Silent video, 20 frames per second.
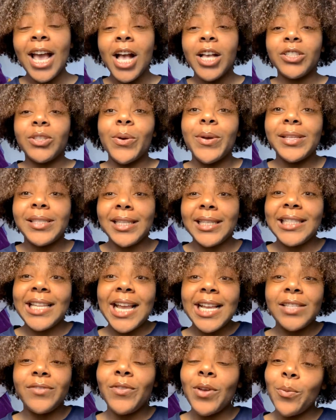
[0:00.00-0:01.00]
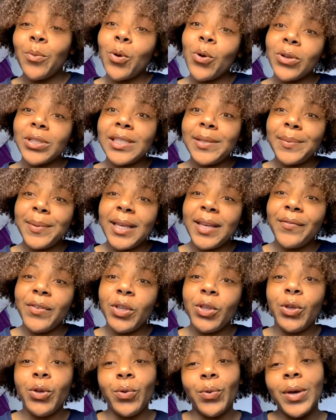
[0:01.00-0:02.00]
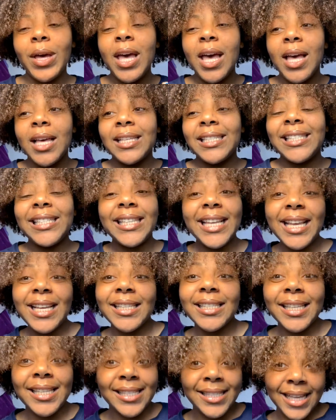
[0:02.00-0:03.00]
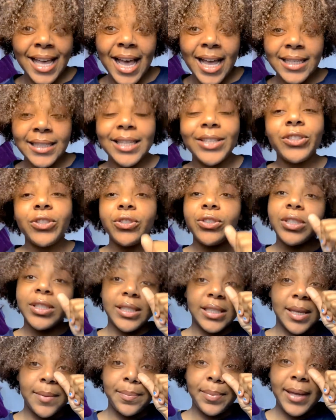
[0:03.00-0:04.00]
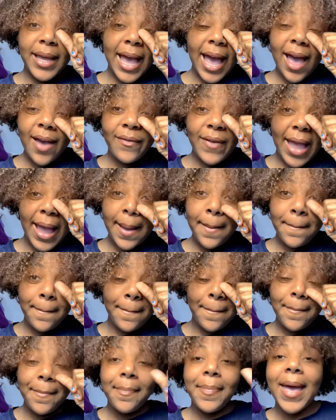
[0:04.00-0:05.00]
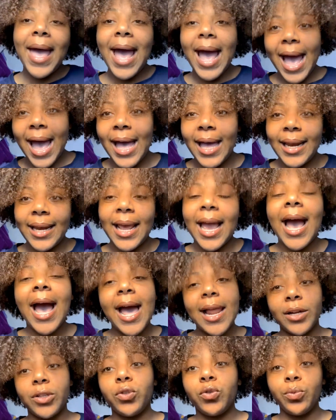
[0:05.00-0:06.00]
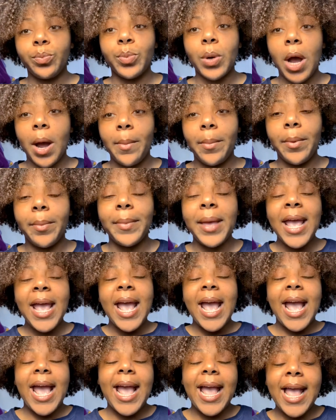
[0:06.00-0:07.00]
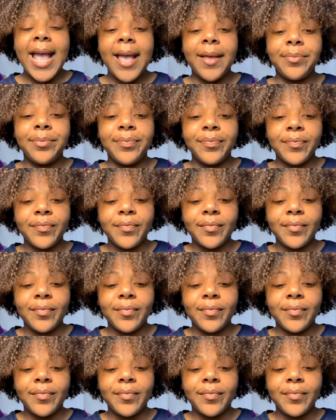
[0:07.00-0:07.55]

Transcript: So in today's video, I'm going to be giving you 6 signs that you just simply have a bad attitude problem. And